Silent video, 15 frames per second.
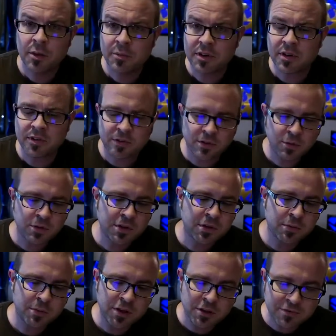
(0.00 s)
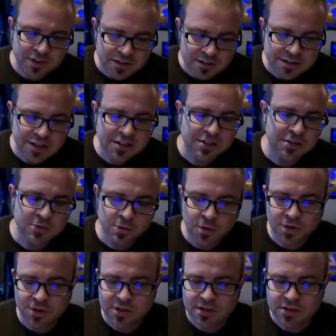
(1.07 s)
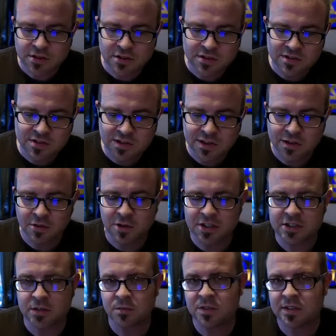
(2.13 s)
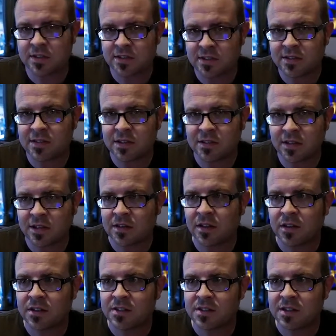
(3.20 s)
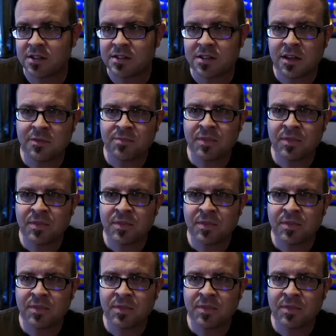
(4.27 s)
but also with better validation, quality assurance, and integration with existing technologies.